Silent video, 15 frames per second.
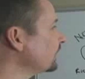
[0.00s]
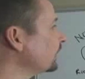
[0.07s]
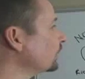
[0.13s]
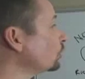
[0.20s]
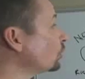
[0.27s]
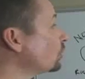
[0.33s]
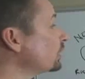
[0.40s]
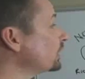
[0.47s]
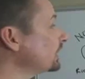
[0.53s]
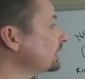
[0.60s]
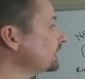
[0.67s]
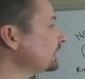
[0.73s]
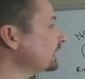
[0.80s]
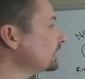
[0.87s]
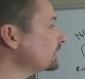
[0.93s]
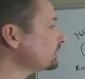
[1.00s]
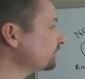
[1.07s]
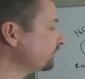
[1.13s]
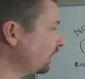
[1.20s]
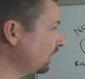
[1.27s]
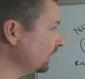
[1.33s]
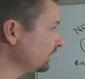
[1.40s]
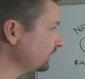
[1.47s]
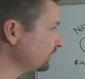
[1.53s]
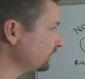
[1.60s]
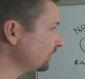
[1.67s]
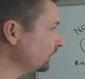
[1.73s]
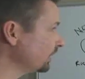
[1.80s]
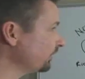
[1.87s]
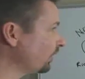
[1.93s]
that learning is fun.
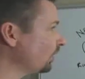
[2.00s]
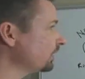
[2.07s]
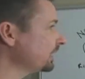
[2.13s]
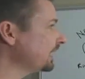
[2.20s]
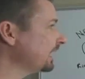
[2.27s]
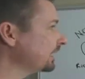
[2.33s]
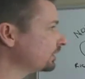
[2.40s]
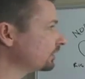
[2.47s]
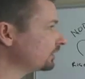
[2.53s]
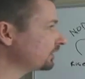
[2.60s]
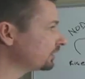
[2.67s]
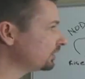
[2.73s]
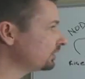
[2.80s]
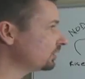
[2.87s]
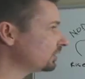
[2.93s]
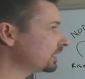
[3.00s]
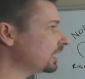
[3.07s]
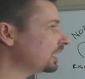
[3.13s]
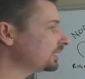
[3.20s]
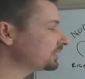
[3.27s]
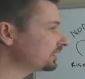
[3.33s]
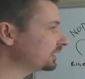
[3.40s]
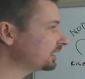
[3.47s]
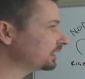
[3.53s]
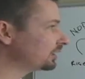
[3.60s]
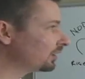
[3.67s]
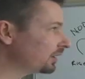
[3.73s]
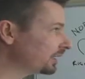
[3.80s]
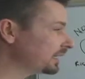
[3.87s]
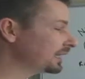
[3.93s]
So we've already anchored the curiosity in
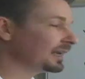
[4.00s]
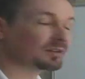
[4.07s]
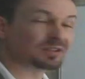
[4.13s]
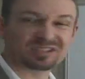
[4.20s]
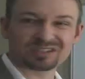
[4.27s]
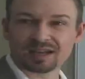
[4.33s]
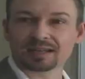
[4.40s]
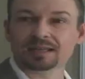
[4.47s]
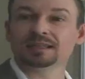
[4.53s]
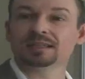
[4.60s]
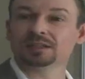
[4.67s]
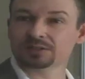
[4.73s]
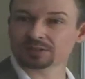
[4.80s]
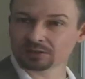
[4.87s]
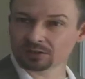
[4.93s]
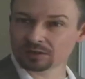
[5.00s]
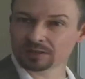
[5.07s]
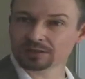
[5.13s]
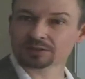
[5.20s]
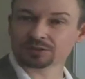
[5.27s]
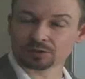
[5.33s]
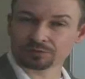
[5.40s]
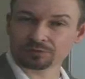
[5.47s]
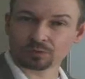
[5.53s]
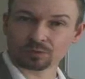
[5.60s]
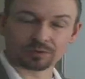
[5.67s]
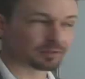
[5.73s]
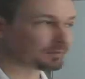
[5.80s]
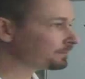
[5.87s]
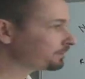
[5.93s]
learning and how exciting it is to learn and so
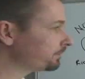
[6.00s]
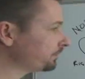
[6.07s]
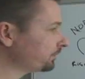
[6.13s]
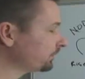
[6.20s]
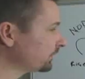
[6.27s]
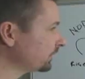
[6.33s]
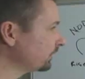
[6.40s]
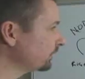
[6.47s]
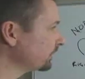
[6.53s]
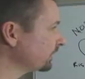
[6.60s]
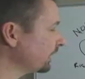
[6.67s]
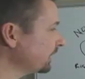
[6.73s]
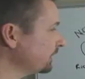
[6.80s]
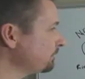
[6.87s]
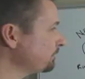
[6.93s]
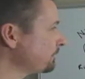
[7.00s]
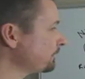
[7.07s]
forth. Okay,